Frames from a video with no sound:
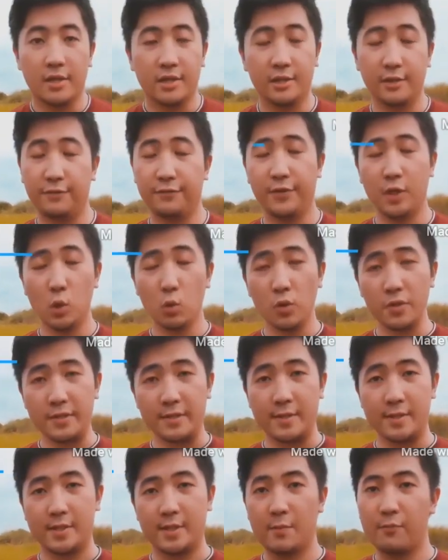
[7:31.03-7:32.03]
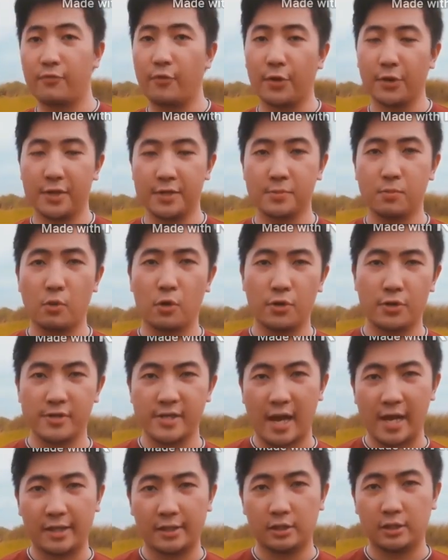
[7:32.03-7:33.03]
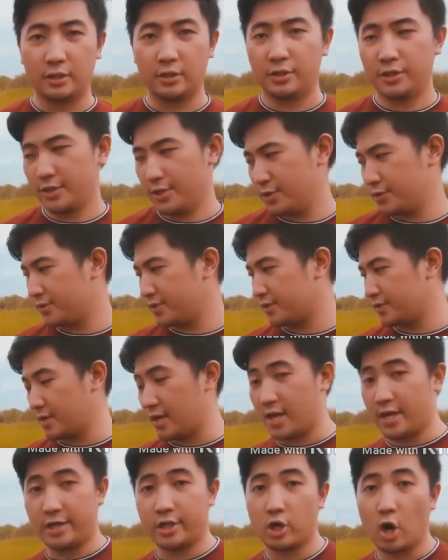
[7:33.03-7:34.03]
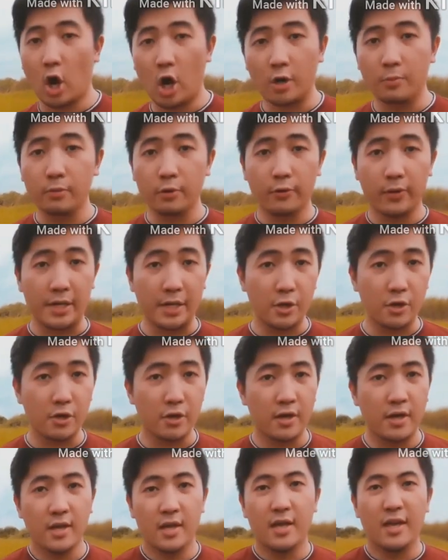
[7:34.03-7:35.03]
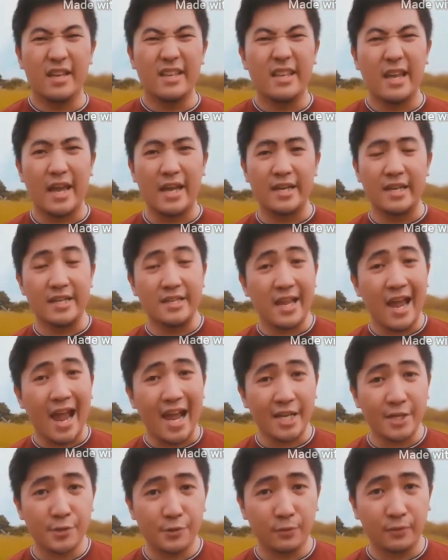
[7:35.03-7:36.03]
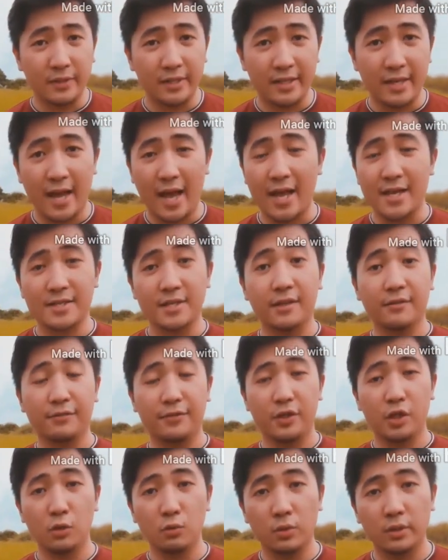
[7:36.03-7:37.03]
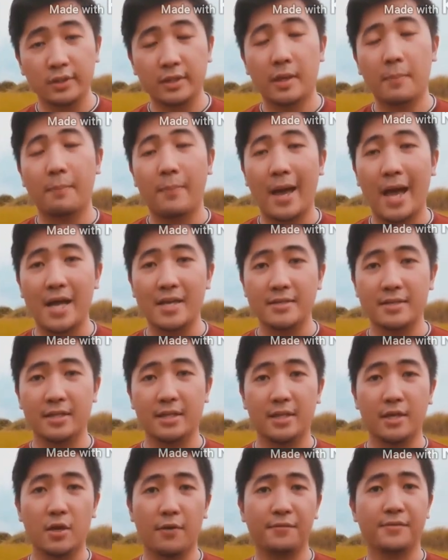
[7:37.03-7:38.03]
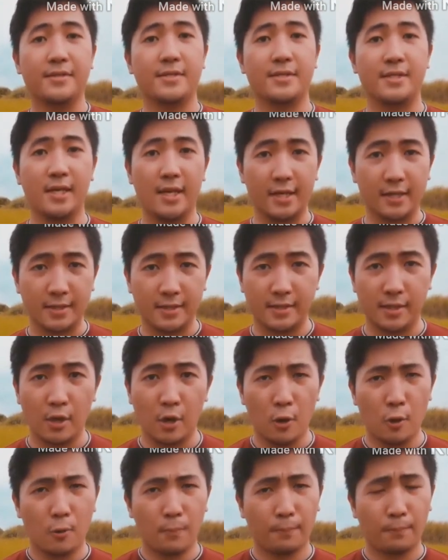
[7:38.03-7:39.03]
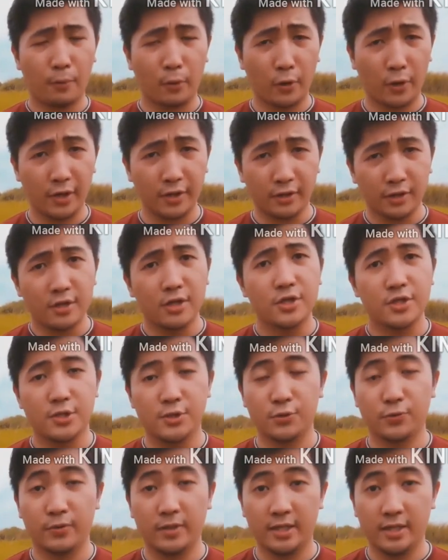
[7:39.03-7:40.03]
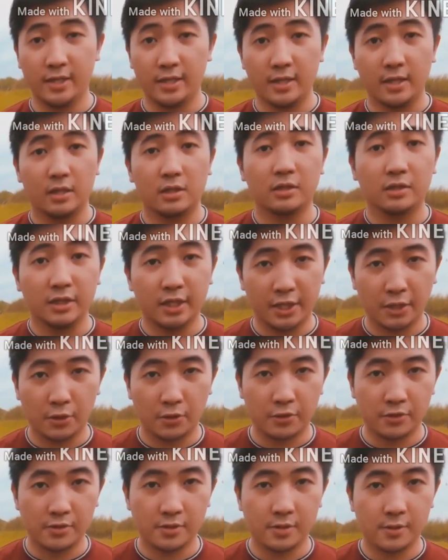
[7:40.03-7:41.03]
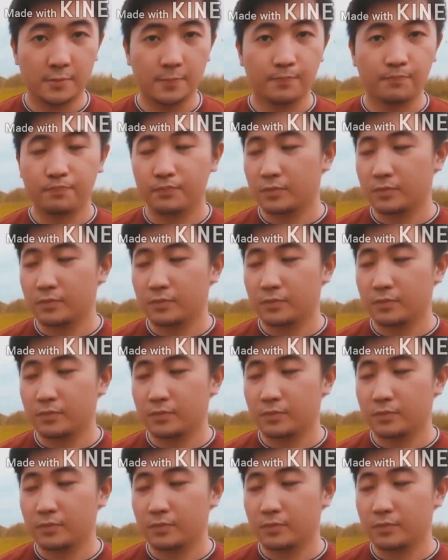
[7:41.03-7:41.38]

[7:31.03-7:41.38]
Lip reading: The fuel system for this motorcycle uses a carburetor, and it actually has a fuel capacity of 6.3 liters.